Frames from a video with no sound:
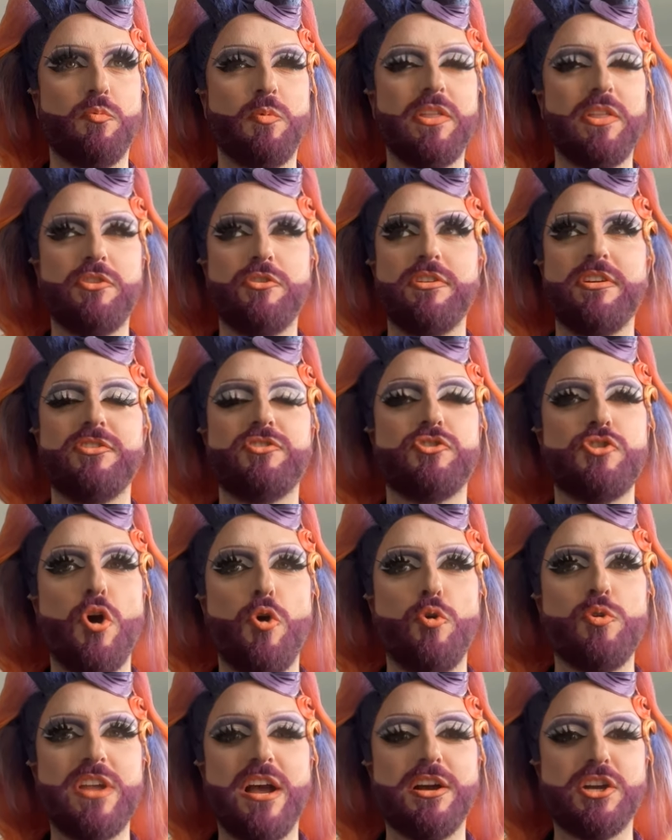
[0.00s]
when there is
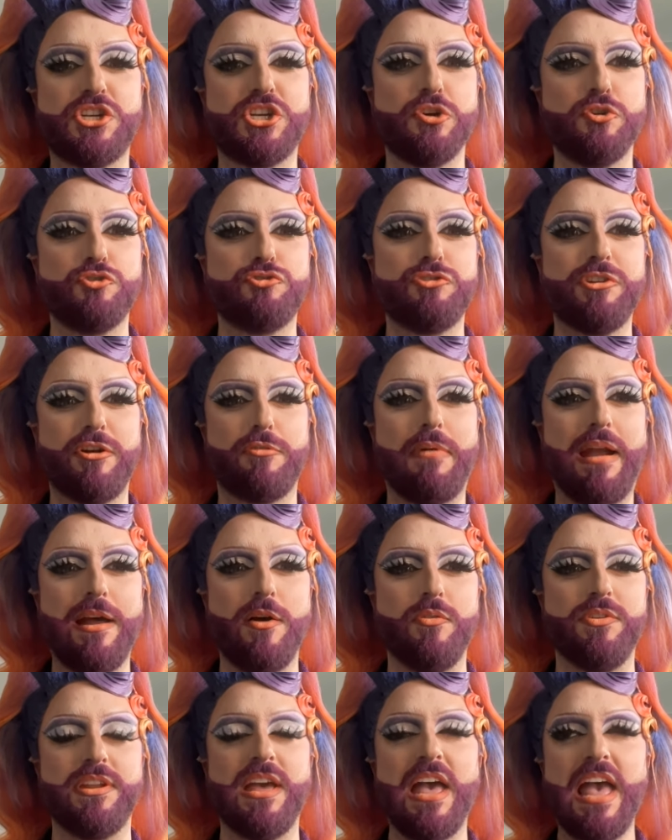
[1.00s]
no young children
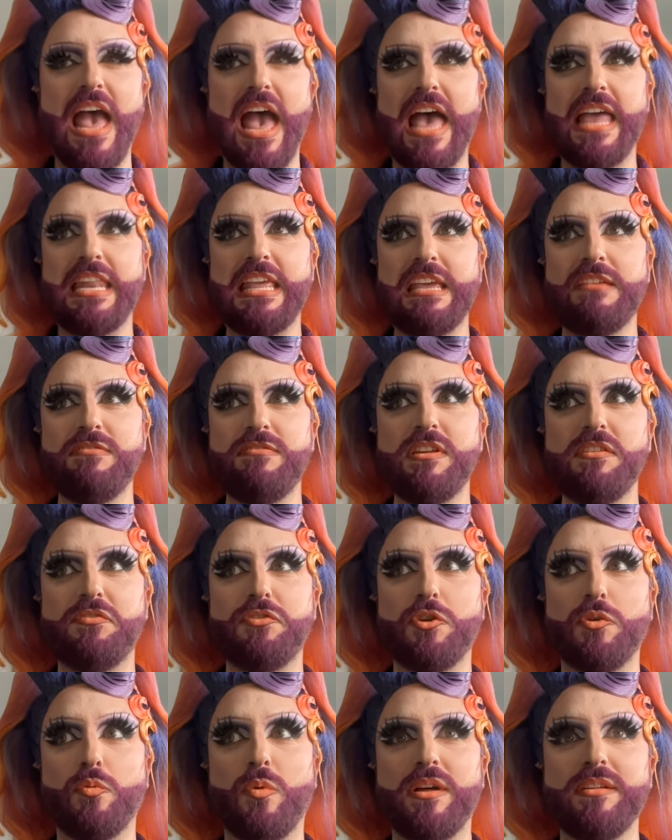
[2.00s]
around. And even if
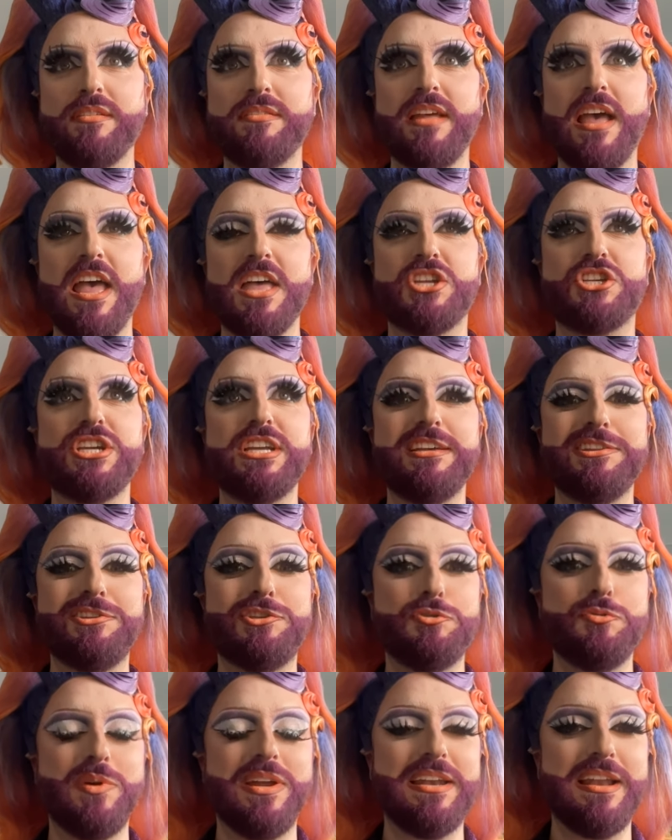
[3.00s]
there was, she is
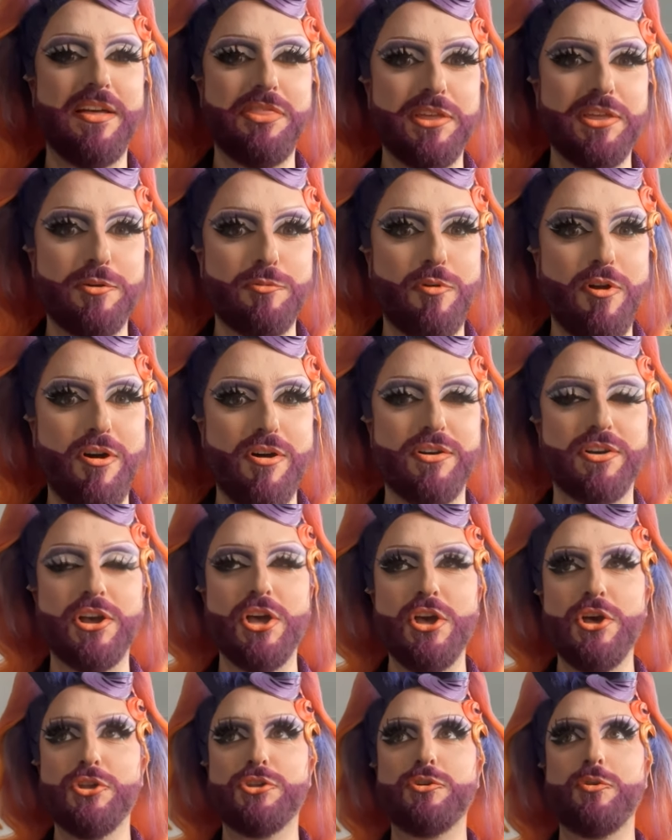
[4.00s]
doing nothing
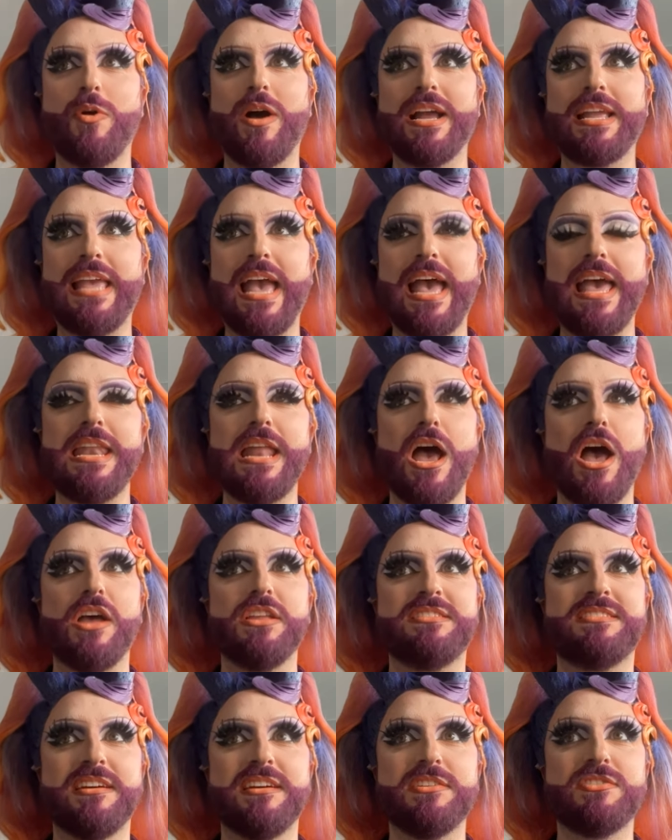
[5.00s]
wrong. So again,
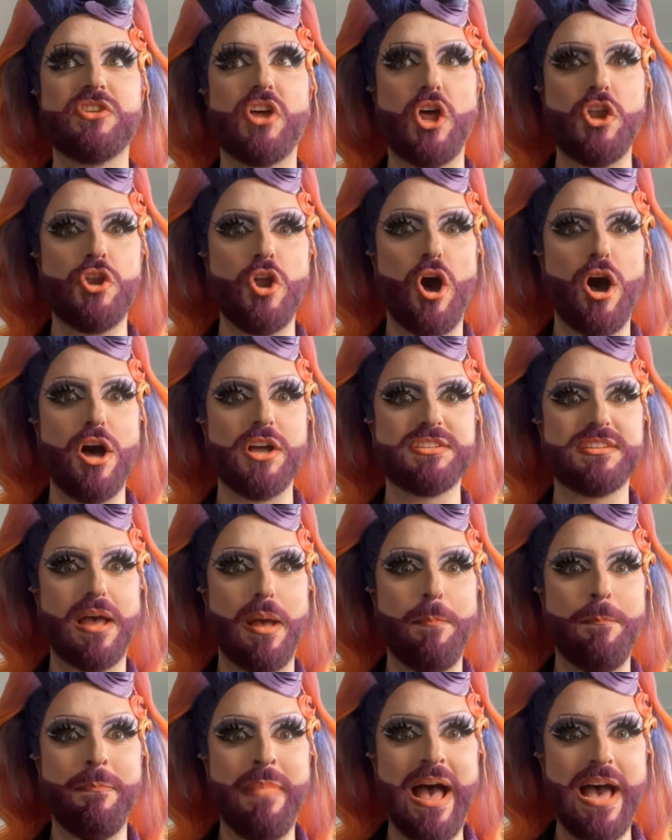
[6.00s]
does
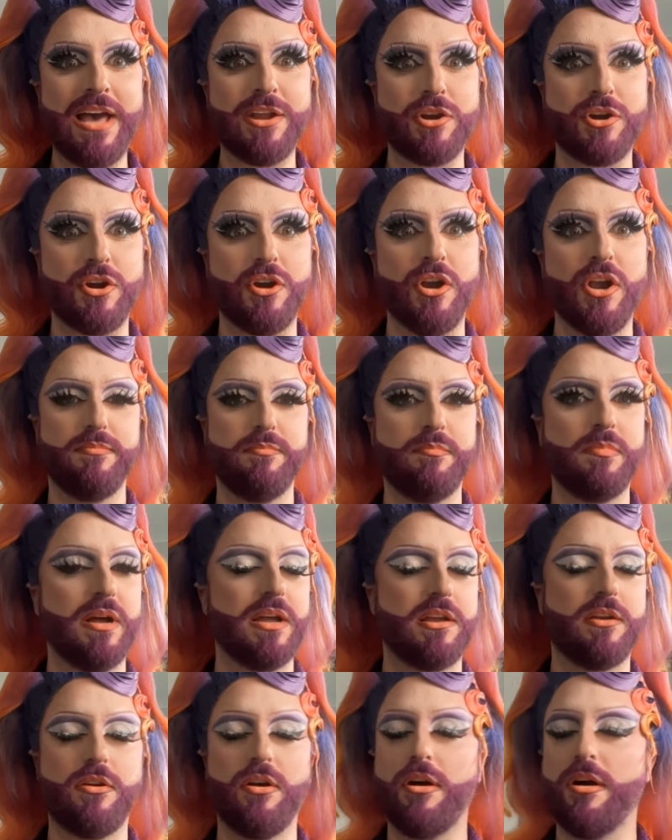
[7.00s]
not matter. my
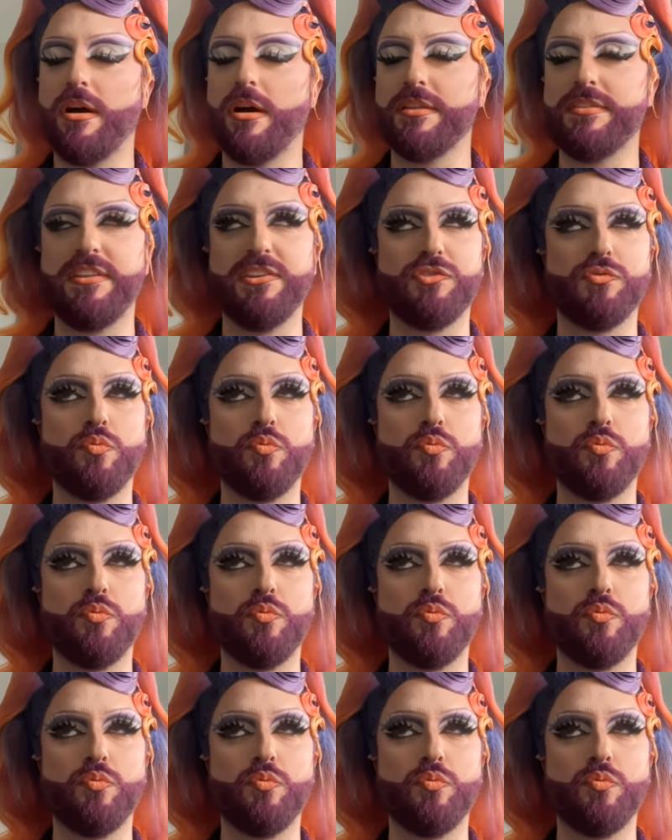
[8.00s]
God, this